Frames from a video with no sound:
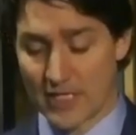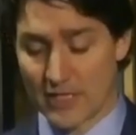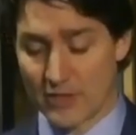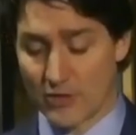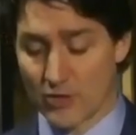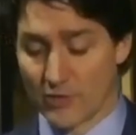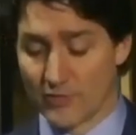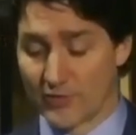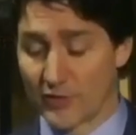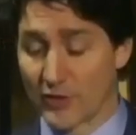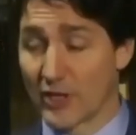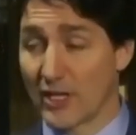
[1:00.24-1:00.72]

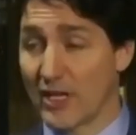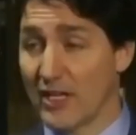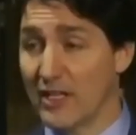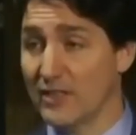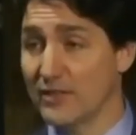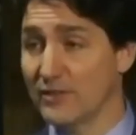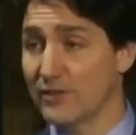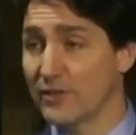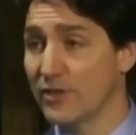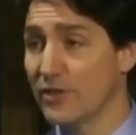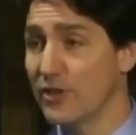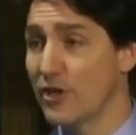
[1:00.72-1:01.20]
Justin
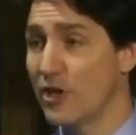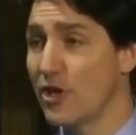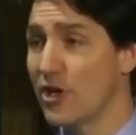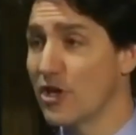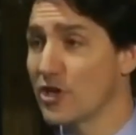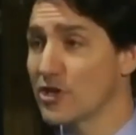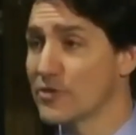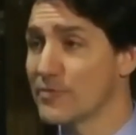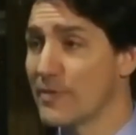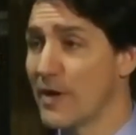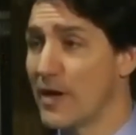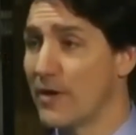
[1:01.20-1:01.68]
Trudeau
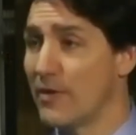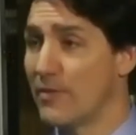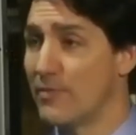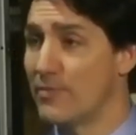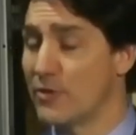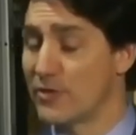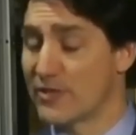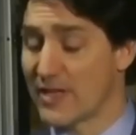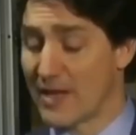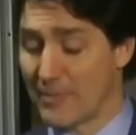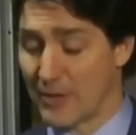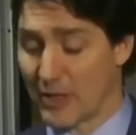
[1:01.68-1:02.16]
loved
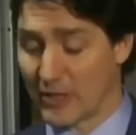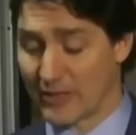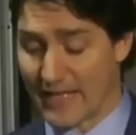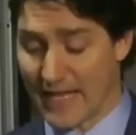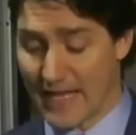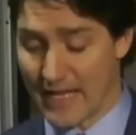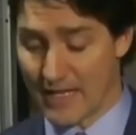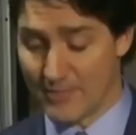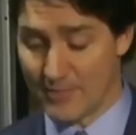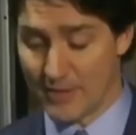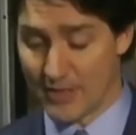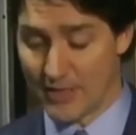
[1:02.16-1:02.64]

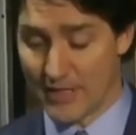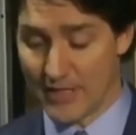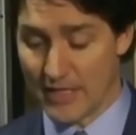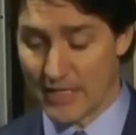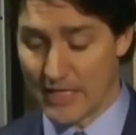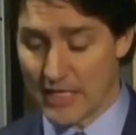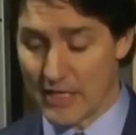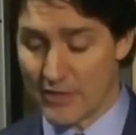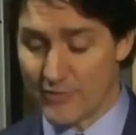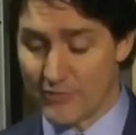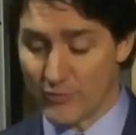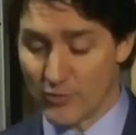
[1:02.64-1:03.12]
bureaucracy,
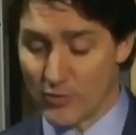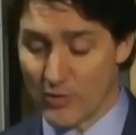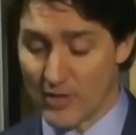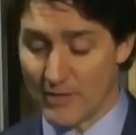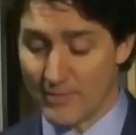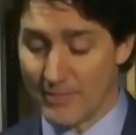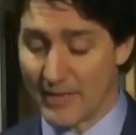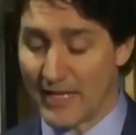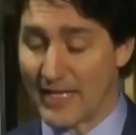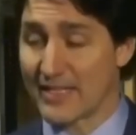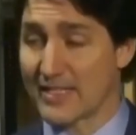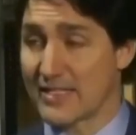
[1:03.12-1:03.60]
and
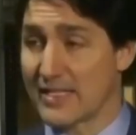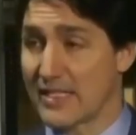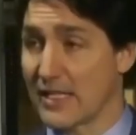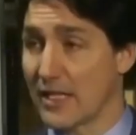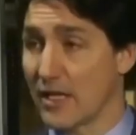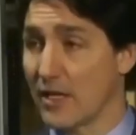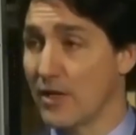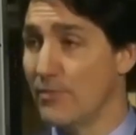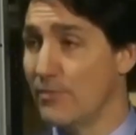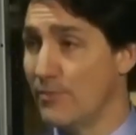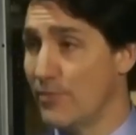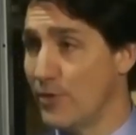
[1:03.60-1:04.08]
since he
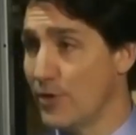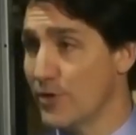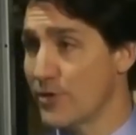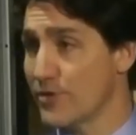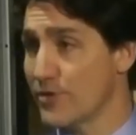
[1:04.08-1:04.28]
has been in